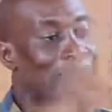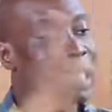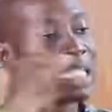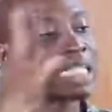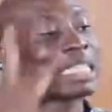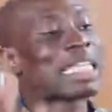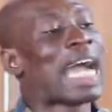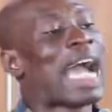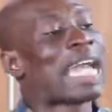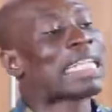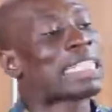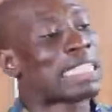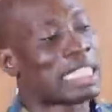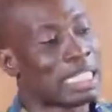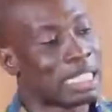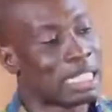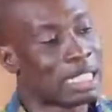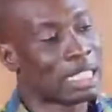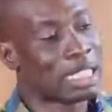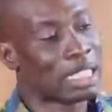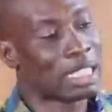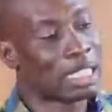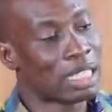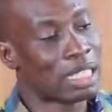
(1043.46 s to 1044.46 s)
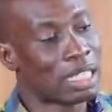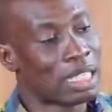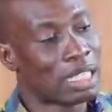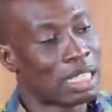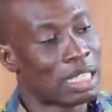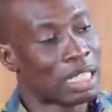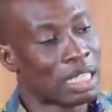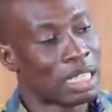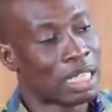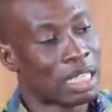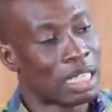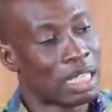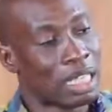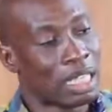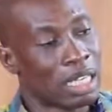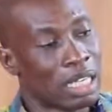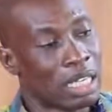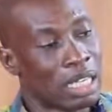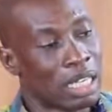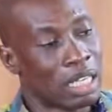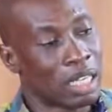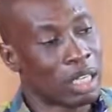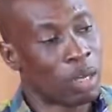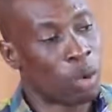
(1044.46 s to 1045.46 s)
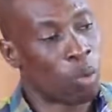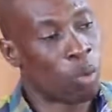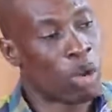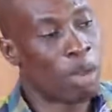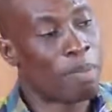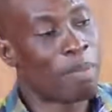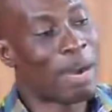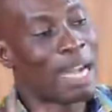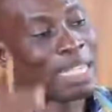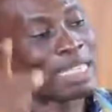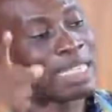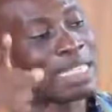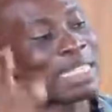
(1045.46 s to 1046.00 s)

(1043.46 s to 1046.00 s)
And in tithing, we